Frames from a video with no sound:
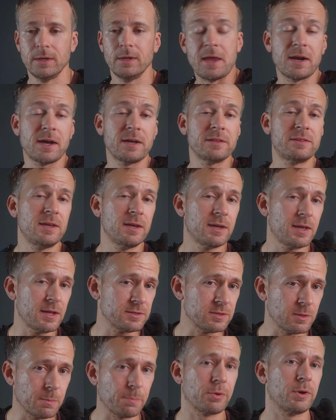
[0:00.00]
and I think
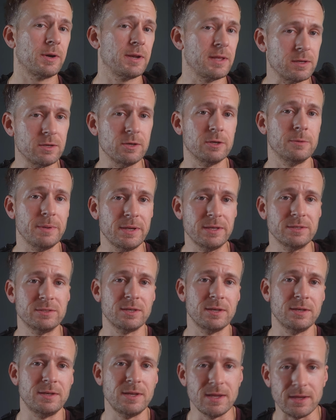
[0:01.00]
it's a pretty good
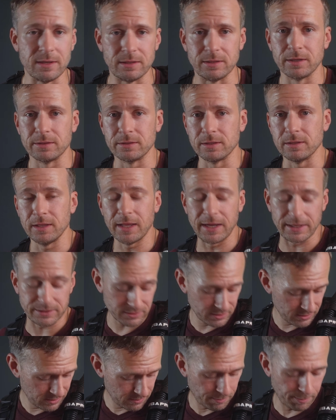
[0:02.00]
BCD
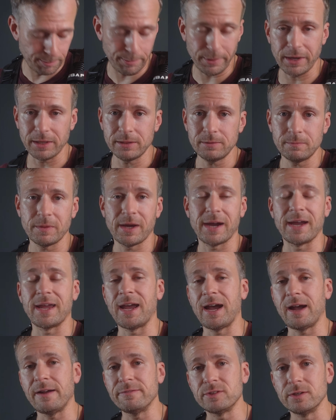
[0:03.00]
nonetheless. But I
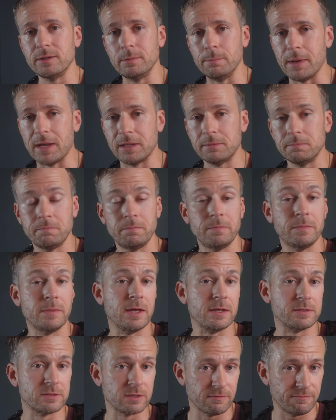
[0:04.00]
have to admit,
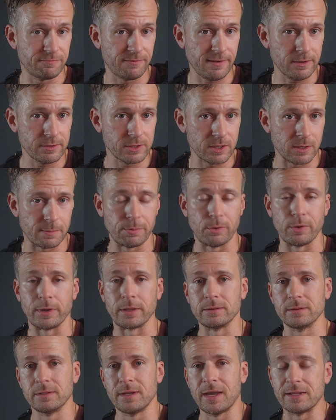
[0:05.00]
it's a failure
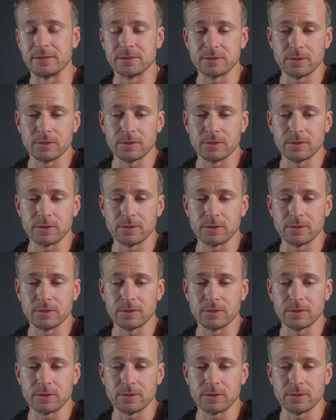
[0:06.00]
point, and